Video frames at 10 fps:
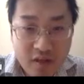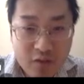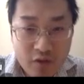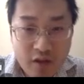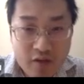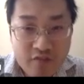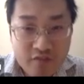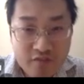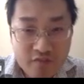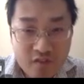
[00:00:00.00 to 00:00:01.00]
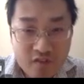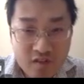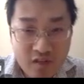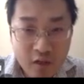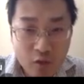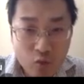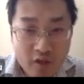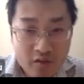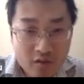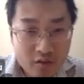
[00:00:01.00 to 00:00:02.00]
capital F, this is our
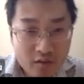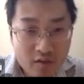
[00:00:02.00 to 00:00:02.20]
weight